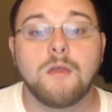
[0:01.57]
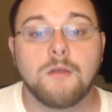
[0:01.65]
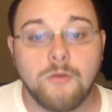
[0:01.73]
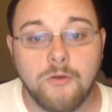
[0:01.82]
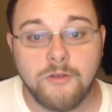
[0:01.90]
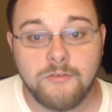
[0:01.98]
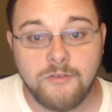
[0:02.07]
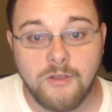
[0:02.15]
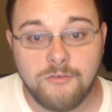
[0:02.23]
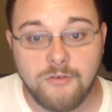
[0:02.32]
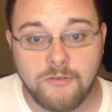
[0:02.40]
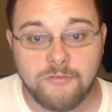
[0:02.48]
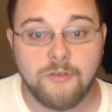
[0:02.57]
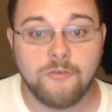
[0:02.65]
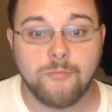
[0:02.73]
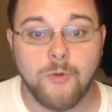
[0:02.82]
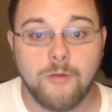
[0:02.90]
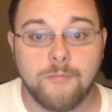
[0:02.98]
Greetings, Cagelings.
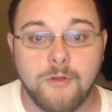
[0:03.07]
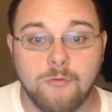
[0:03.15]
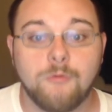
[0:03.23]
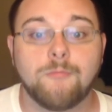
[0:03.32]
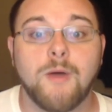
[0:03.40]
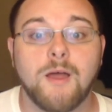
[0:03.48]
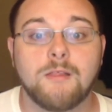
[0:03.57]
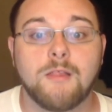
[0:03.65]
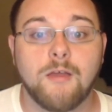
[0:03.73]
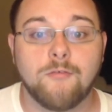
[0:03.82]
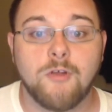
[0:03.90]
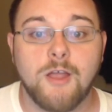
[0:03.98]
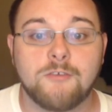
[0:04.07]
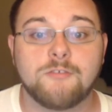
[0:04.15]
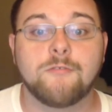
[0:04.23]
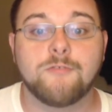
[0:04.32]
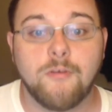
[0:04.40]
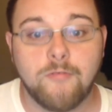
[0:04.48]
Cagelbar, I'm here with my live reaction
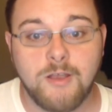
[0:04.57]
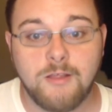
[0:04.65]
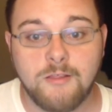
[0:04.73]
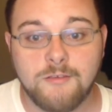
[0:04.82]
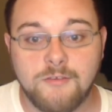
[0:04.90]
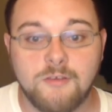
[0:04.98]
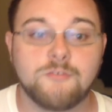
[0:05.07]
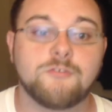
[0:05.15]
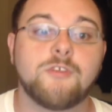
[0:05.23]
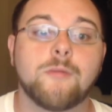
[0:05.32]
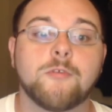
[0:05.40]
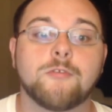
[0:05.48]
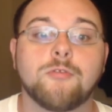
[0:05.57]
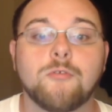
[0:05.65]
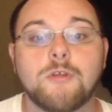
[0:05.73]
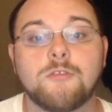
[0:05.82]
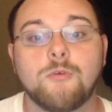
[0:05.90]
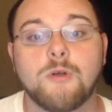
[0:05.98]
of Seven Deadly Sins, Chapter
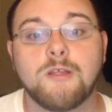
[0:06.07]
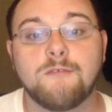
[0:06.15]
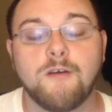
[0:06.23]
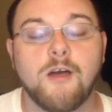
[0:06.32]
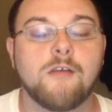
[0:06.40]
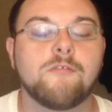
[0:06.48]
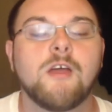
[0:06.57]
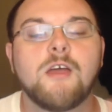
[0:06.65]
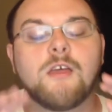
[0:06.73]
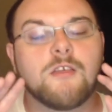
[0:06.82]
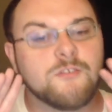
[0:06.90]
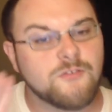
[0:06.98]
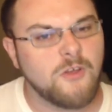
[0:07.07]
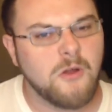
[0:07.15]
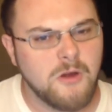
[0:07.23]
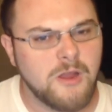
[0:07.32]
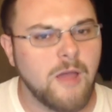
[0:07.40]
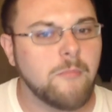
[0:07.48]
325.
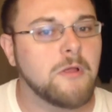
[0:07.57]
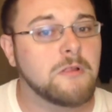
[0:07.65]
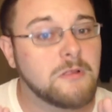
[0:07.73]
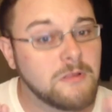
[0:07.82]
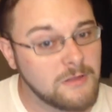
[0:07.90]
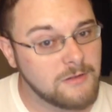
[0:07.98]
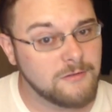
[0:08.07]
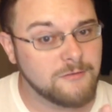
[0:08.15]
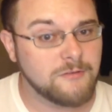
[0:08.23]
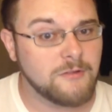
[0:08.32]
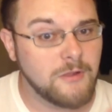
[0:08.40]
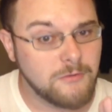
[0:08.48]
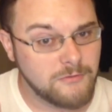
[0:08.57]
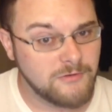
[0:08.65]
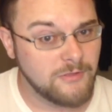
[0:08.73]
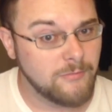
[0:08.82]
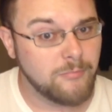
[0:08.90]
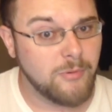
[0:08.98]
Sorry, I'm a little slow to
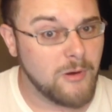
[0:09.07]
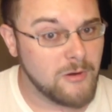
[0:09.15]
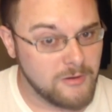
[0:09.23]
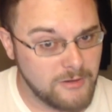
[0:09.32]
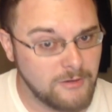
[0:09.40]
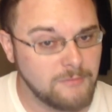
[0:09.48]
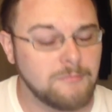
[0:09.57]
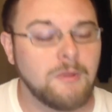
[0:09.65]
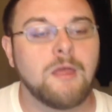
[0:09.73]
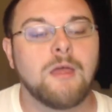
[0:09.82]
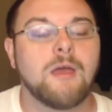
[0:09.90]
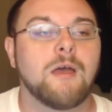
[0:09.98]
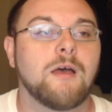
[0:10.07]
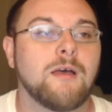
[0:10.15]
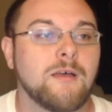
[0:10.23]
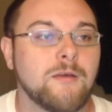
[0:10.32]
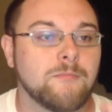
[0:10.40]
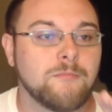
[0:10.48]
the party.
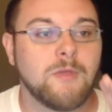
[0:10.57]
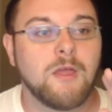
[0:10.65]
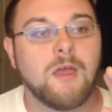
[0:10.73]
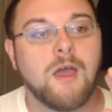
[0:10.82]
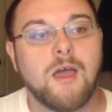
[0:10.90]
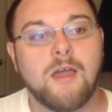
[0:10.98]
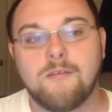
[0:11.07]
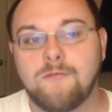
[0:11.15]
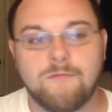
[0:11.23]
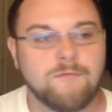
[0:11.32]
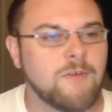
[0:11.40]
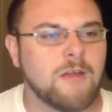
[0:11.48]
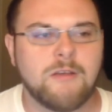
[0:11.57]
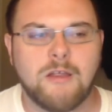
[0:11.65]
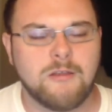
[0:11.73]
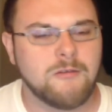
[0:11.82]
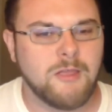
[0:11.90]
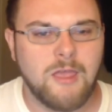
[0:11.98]
I found
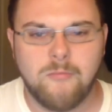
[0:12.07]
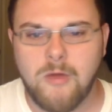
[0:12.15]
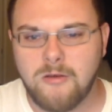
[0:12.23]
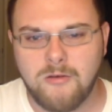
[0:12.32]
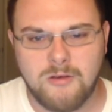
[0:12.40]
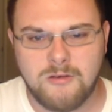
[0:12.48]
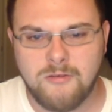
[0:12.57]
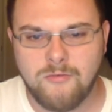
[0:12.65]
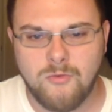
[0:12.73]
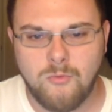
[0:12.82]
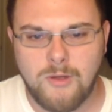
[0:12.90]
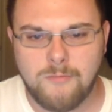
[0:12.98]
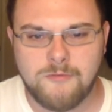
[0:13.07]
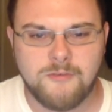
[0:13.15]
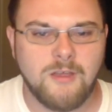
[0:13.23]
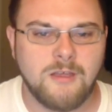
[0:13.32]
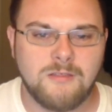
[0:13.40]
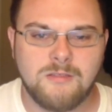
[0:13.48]
out it came out on a different
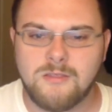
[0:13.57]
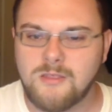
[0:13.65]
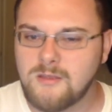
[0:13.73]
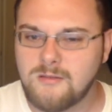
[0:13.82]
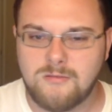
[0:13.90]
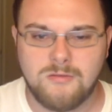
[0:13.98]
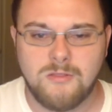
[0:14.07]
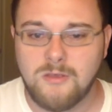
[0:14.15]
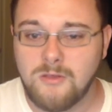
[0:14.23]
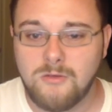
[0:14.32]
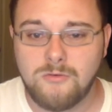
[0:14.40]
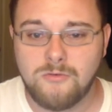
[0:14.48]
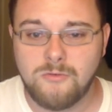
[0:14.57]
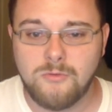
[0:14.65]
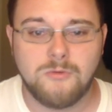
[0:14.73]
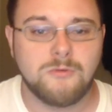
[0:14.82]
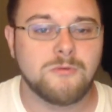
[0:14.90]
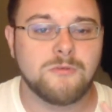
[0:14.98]
website than the
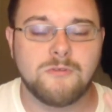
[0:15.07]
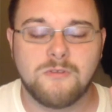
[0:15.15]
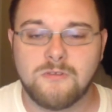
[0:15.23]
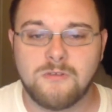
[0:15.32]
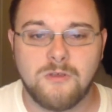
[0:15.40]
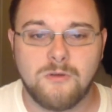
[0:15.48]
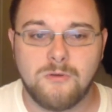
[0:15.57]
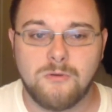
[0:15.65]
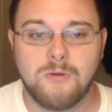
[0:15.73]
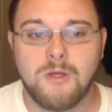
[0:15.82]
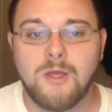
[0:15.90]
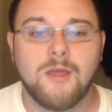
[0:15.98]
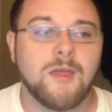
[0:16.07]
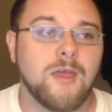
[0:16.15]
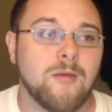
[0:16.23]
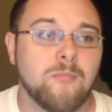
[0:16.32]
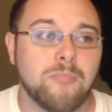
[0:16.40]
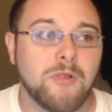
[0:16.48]
usuals, so...
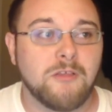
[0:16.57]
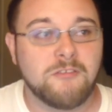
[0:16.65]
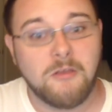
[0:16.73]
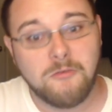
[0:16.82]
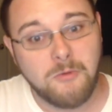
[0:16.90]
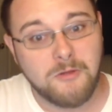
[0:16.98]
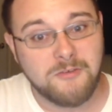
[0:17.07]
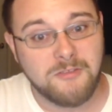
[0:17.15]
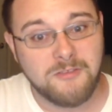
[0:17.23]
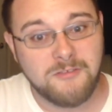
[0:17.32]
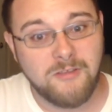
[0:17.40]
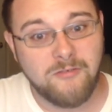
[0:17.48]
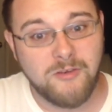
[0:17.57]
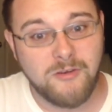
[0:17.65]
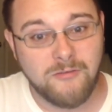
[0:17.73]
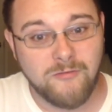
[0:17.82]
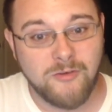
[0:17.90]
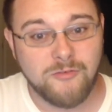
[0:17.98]
And plus, I was watching the Steven
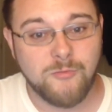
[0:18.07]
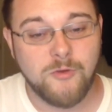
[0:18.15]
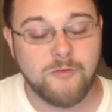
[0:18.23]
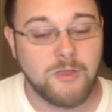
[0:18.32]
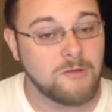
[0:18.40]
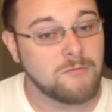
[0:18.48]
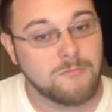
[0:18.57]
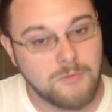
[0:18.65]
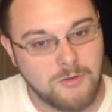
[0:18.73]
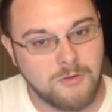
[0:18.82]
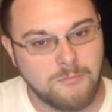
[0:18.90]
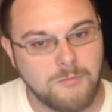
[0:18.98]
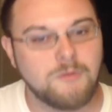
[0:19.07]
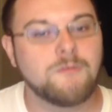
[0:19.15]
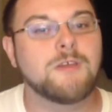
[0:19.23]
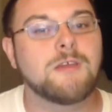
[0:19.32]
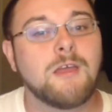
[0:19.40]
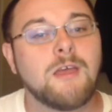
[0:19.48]
Universe movie. Good
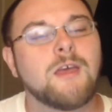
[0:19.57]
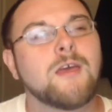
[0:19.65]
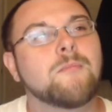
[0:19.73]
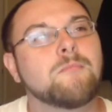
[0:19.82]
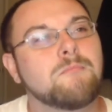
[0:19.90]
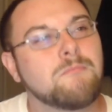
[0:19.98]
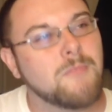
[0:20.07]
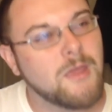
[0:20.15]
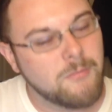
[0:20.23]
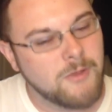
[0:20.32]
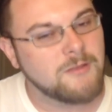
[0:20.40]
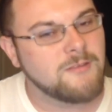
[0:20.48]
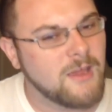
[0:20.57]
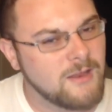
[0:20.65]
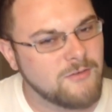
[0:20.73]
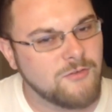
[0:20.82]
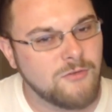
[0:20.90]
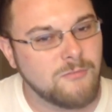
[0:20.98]
movie. Maybe a
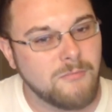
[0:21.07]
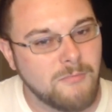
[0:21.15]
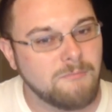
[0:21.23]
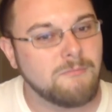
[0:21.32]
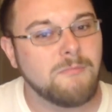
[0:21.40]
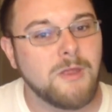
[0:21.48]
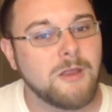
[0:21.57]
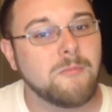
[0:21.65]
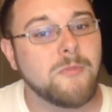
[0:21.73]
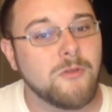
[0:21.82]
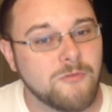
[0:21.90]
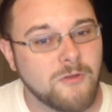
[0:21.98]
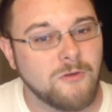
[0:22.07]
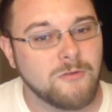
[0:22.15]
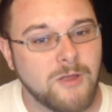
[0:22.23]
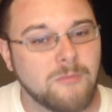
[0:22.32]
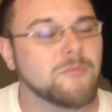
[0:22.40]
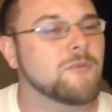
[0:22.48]
tad too many musical
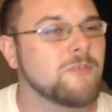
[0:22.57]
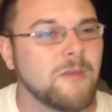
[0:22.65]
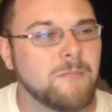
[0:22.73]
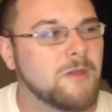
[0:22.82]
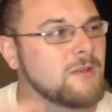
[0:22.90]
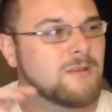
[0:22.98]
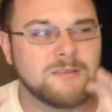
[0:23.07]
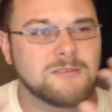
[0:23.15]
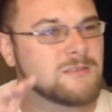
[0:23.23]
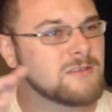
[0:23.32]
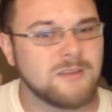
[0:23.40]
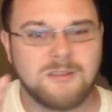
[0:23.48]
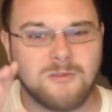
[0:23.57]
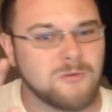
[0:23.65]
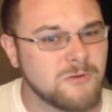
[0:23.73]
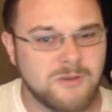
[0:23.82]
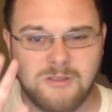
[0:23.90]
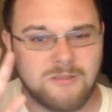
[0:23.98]
numbers. I mean, good
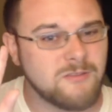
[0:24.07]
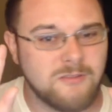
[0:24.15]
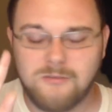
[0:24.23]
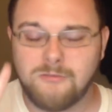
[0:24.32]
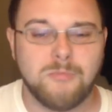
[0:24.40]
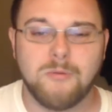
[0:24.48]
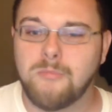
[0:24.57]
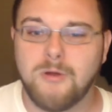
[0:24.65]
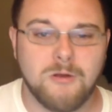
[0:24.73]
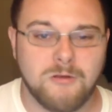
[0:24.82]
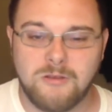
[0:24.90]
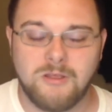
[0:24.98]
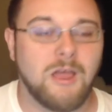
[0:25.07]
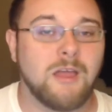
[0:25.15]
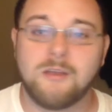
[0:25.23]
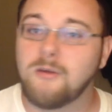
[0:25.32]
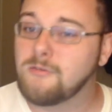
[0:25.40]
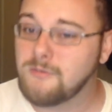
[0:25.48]
lord, it's just bombarding you. I
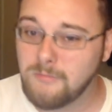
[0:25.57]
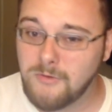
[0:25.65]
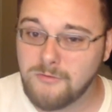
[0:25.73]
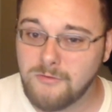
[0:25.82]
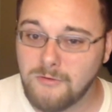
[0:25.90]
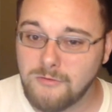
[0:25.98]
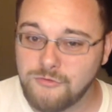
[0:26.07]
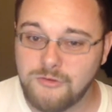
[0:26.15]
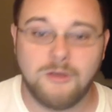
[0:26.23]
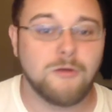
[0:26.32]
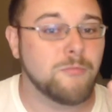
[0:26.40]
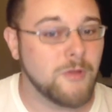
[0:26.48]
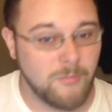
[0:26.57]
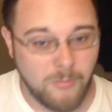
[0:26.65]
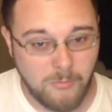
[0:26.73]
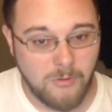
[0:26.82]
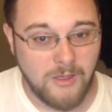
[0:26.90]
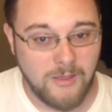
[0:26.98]
know it's a musical show. People
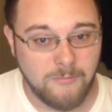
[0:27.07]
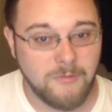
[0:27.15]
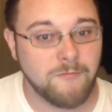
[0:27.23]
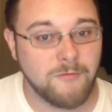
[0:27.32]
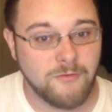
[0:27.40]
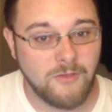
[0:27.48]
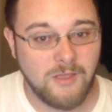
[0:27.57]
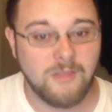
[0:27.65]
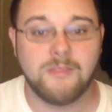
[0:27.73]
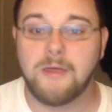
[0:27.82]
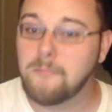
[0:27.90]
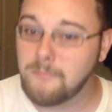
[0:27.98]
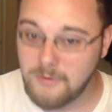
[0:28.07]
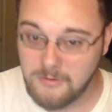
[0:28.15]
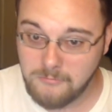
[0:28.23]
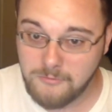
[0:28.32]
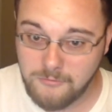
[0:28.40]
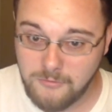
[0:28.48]
will hate me for saying that, but
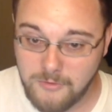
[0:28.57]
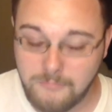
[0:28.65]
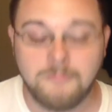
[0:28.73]
it was true.